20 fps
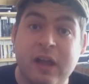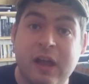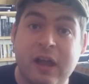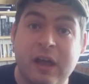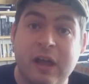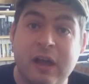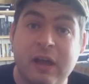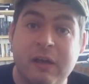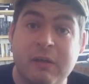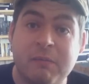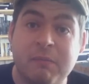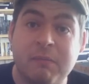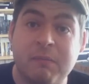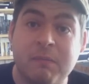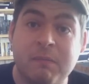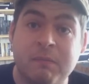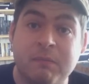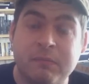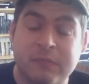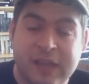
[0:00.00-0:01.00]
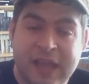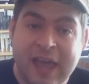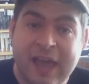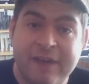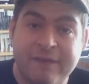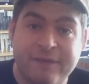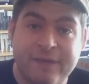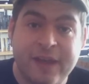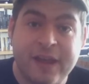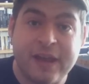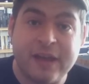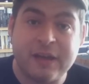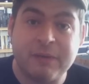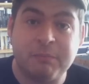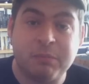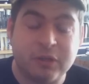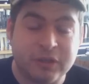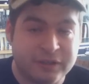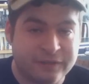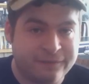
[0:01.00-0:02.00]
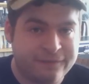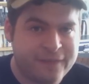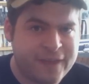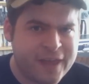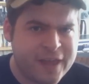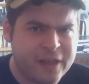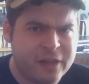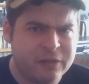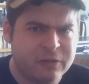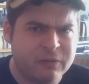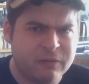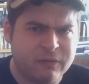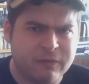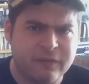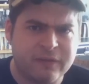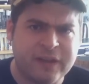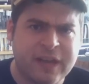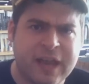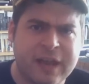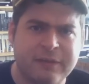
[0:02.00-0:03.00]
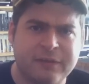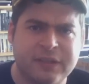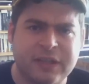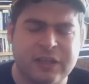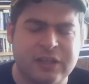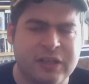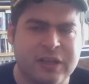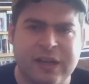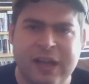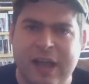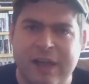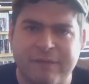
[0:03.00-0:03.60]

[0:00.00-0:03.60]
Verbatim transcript: um, Kevin, and plus Phil from Game Station.